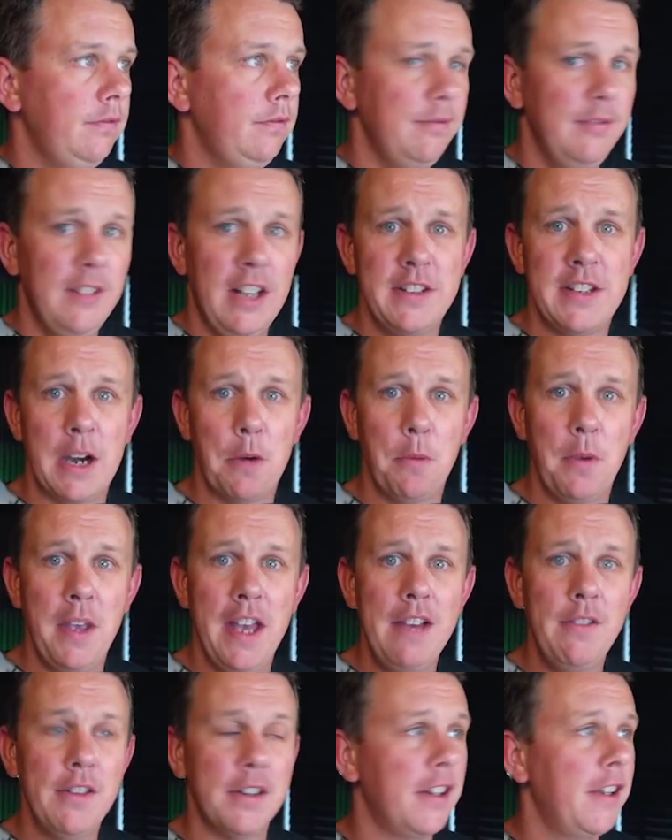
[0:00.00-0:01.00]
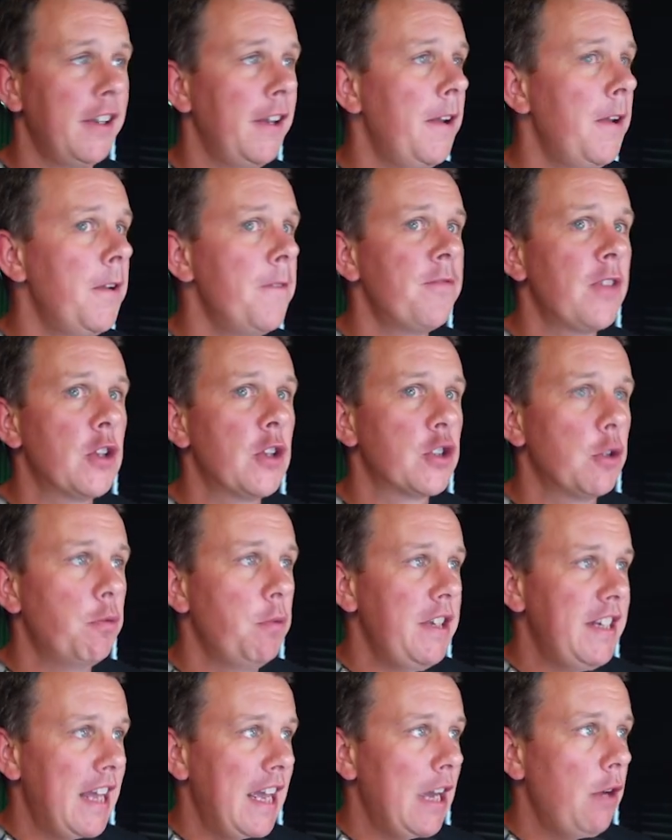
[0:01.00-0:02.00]
And there we have it. So
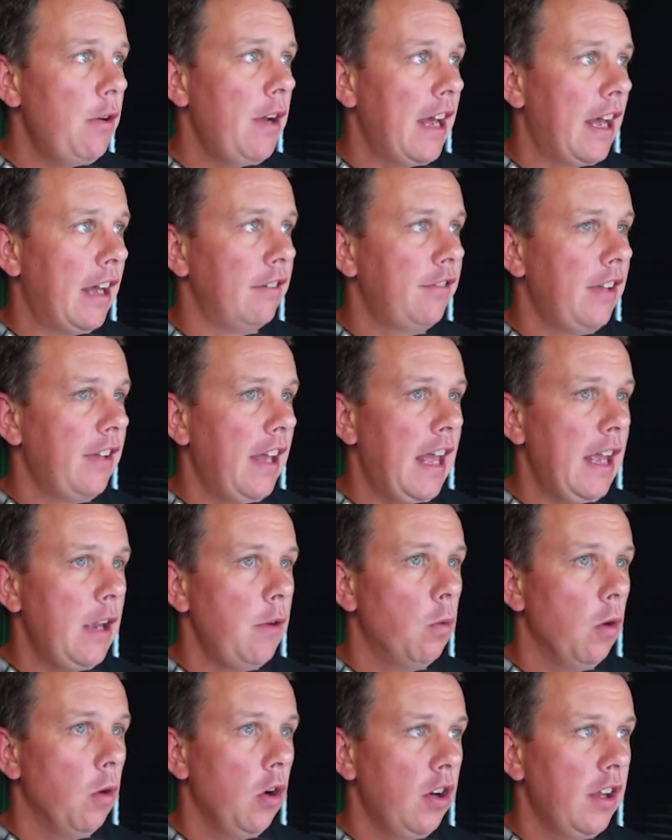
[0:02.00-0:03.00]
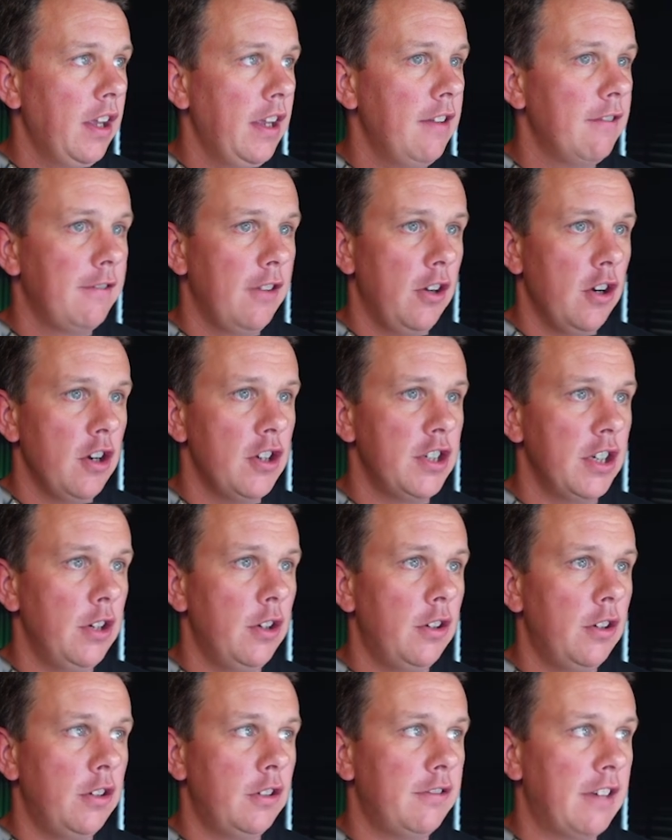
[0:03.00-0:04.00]
we now have a working version
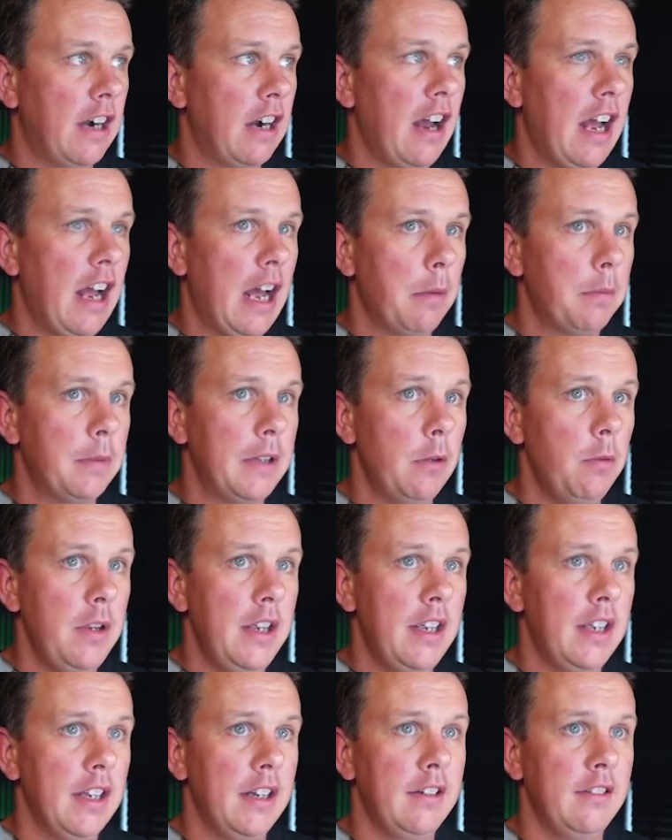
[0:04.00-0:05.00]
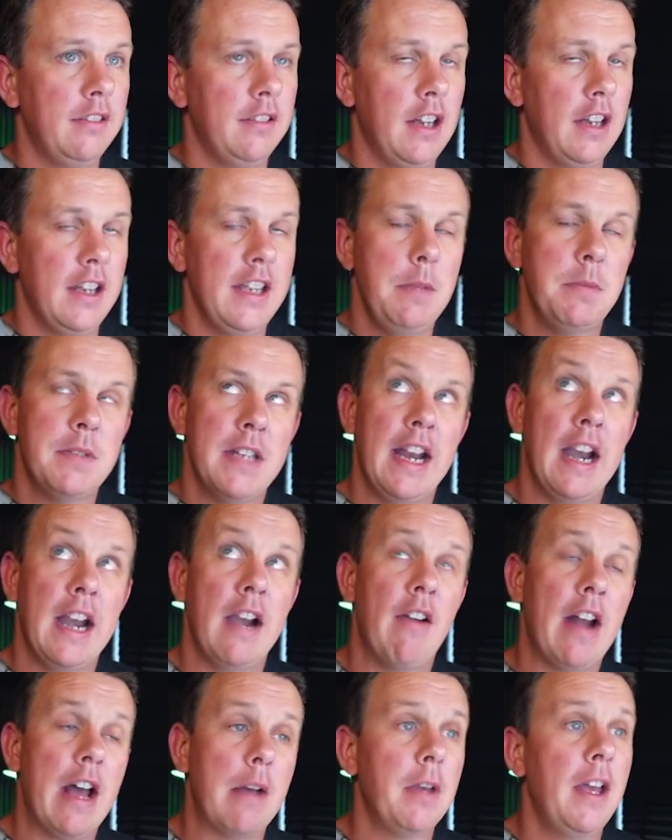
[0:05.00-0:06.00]
of our app that we can, I keep saying
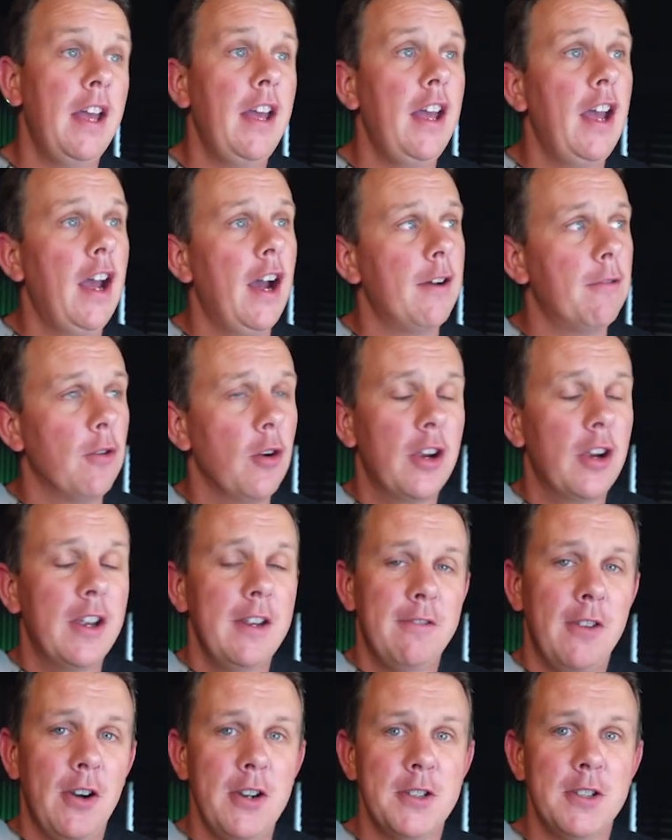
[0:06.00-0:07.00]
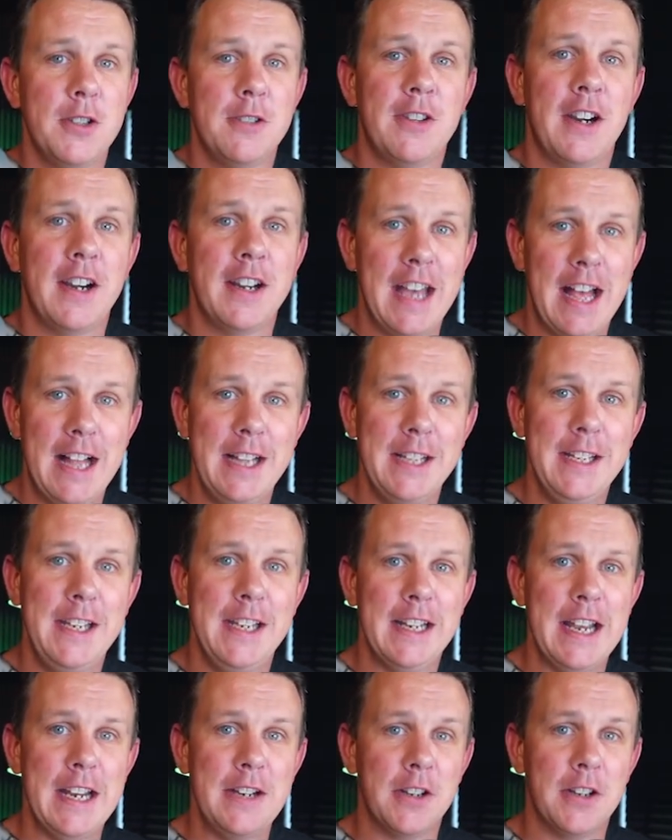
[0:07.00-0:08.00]
our app, a working version of our
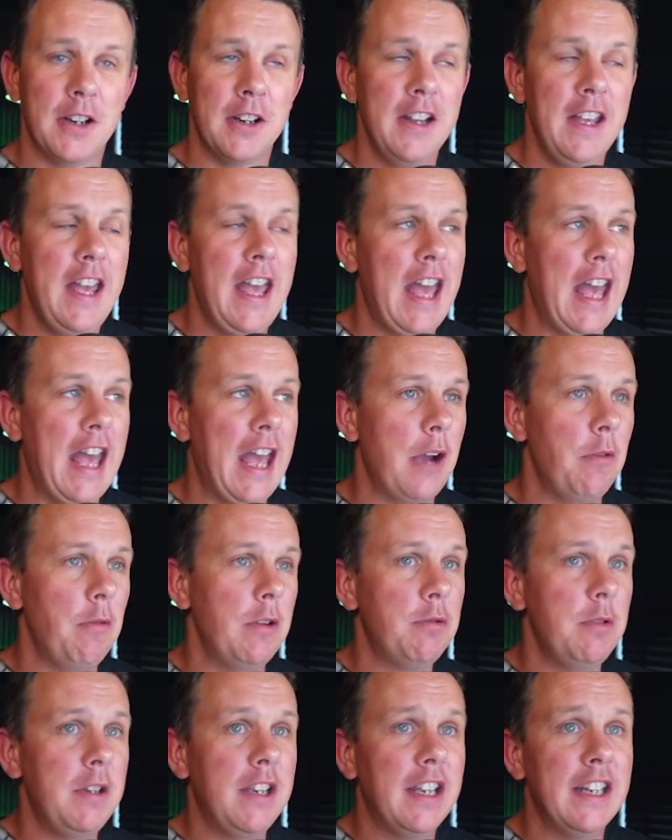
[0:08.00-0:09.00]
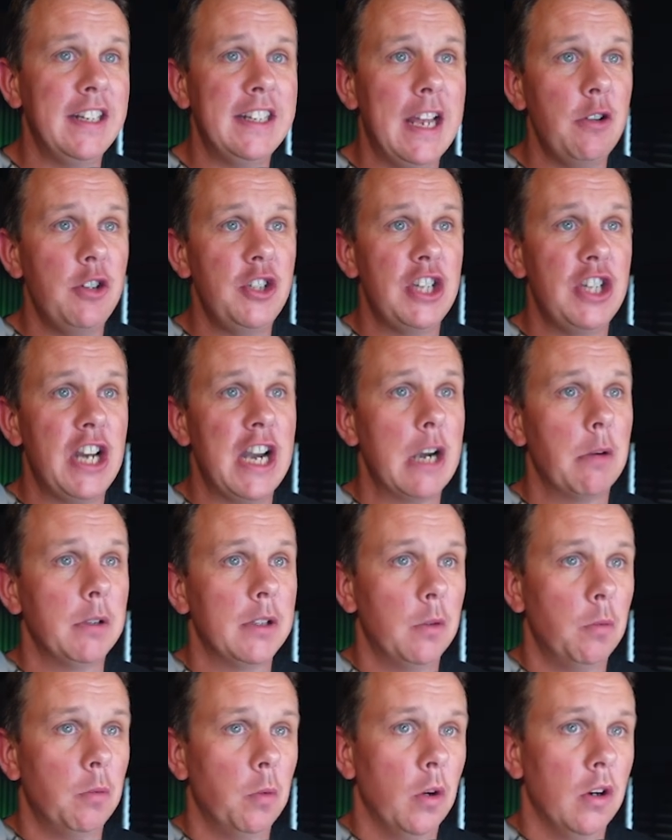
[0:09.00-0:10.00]
calculator, uh, which we can now share with
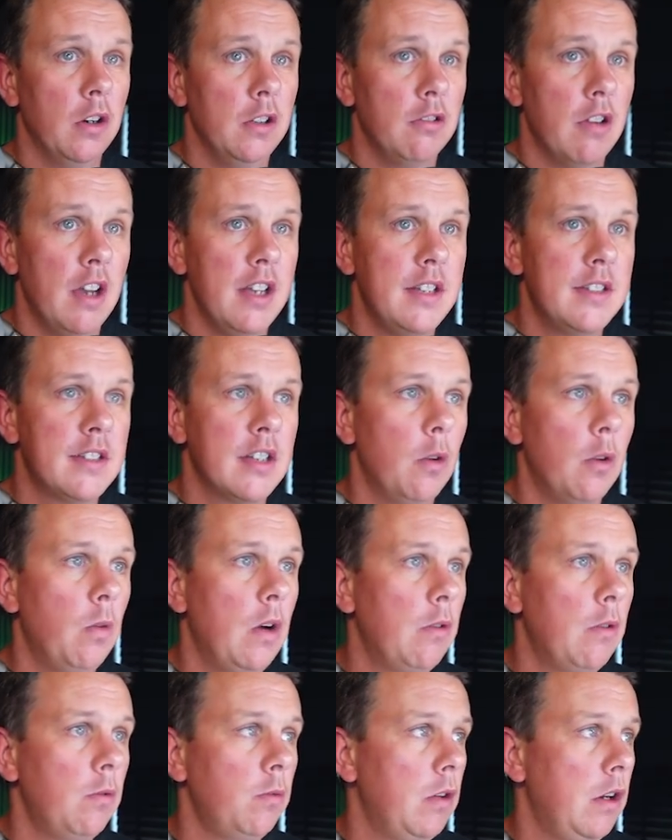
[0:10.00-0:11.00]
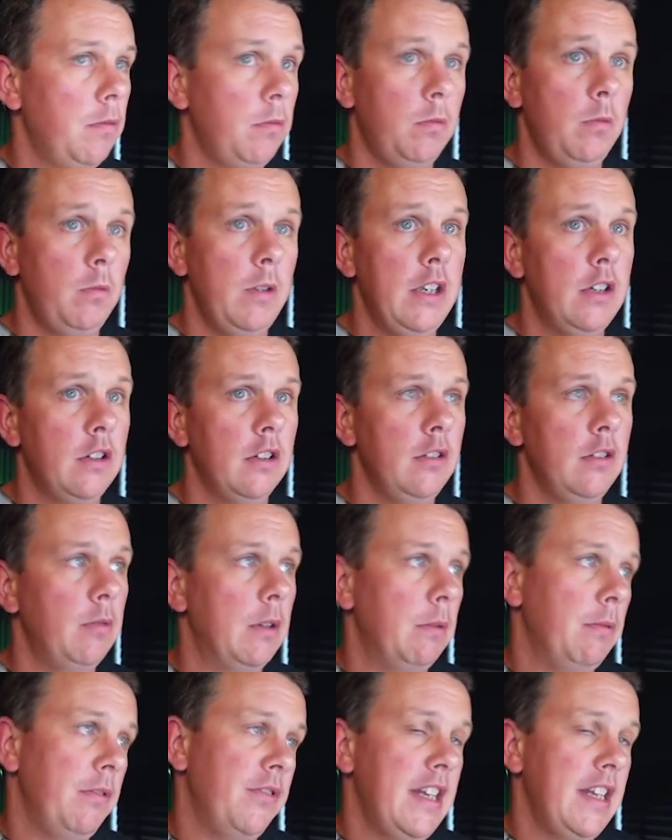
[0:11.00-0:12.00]
the world, right? So what, what we could,
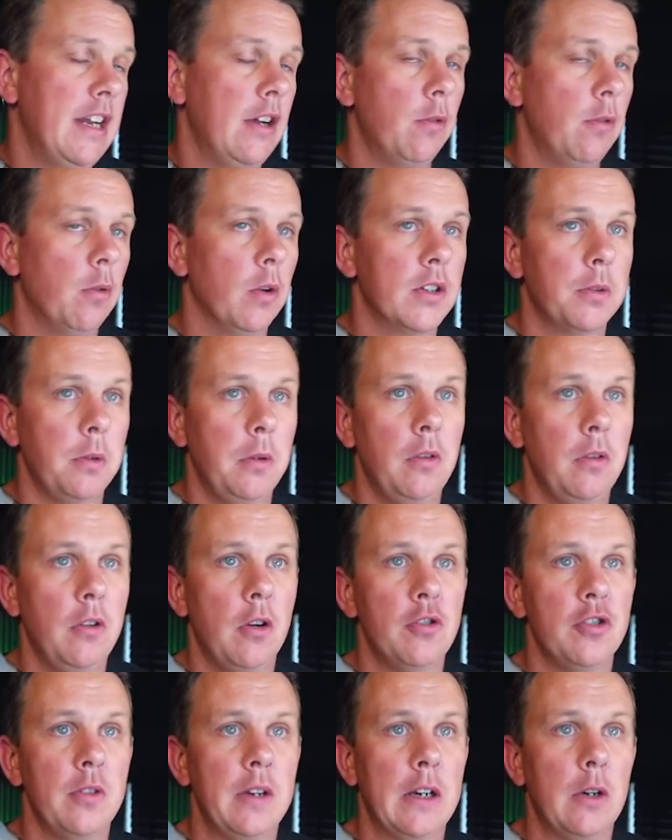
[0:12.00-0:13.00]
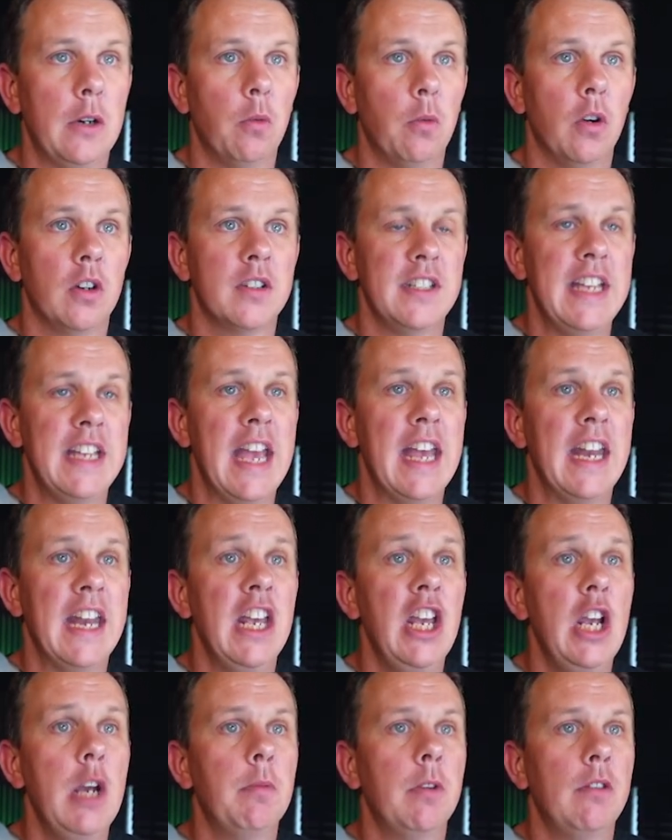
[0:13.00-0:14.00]
well, we've seen how it works. So we won't go through how it works again.
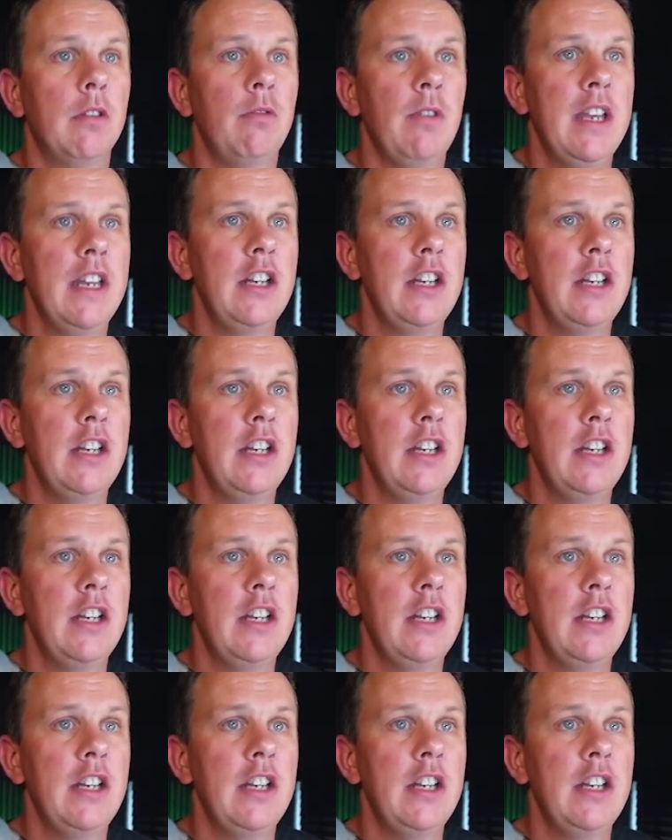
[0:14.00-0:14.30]
But if we hit